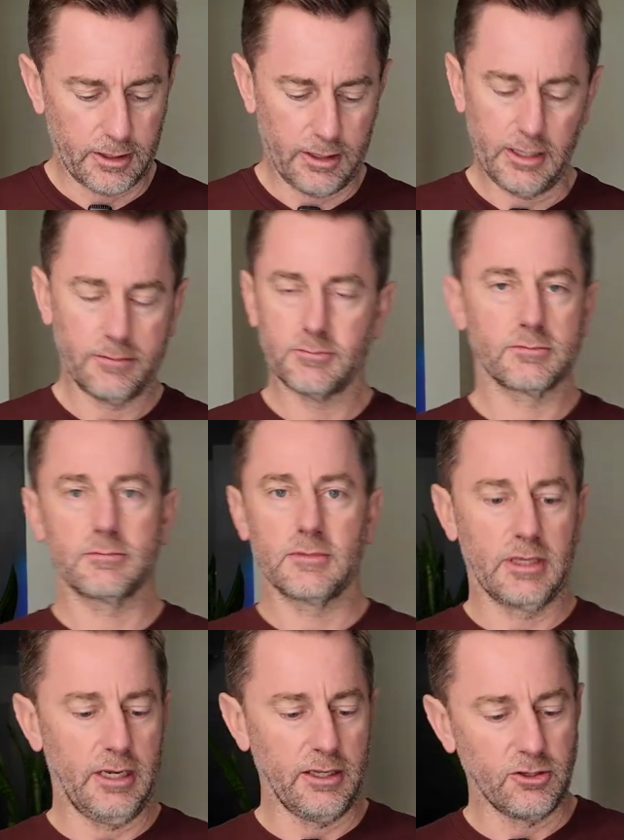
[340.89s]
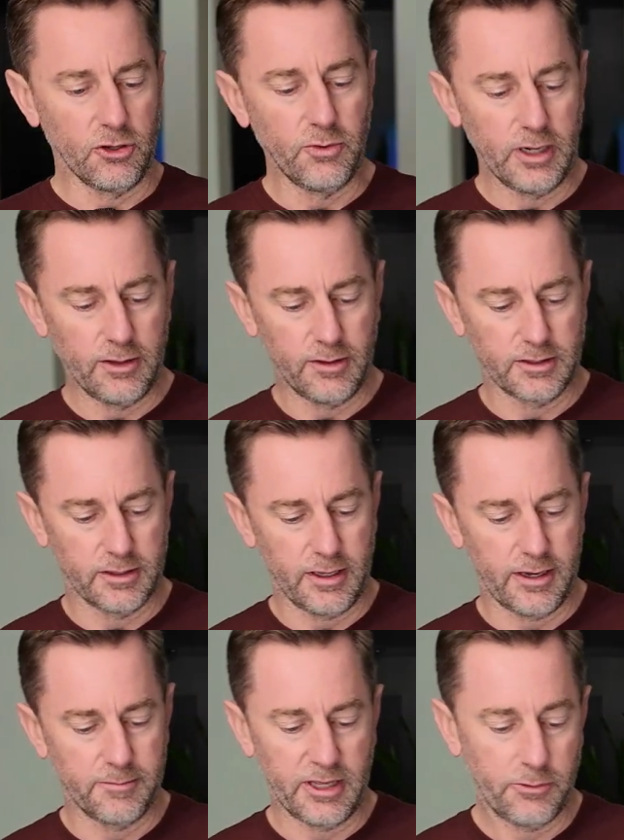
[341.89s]
He didn't do anything to
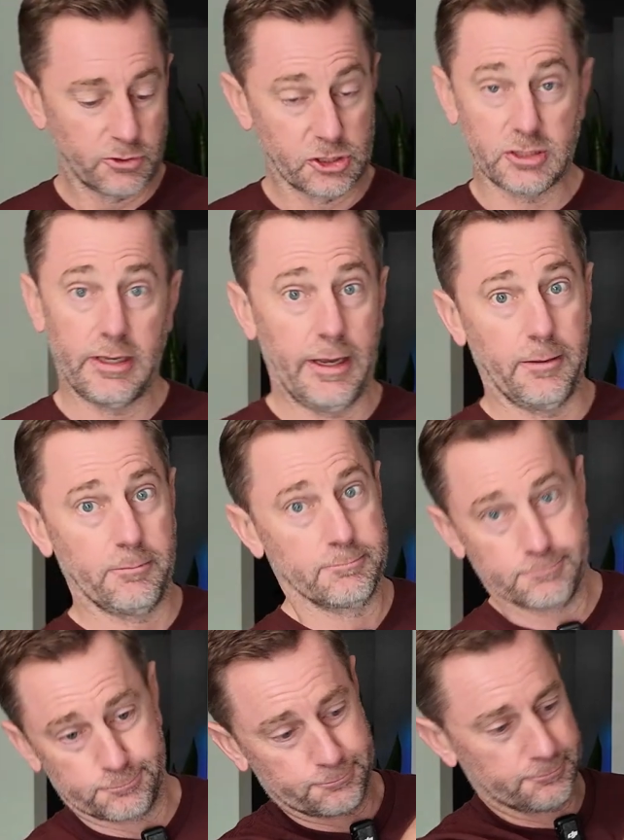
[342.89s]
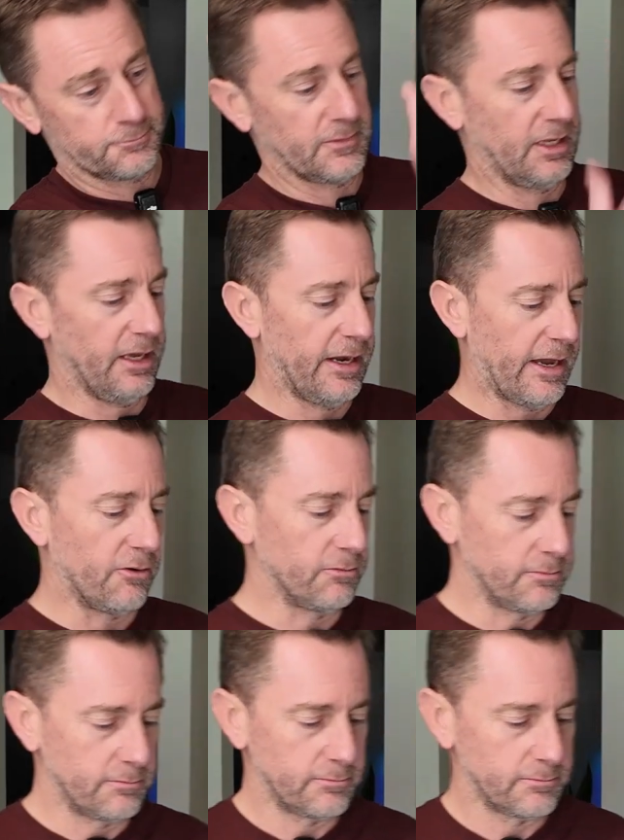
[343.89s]
them. They were just like, get out.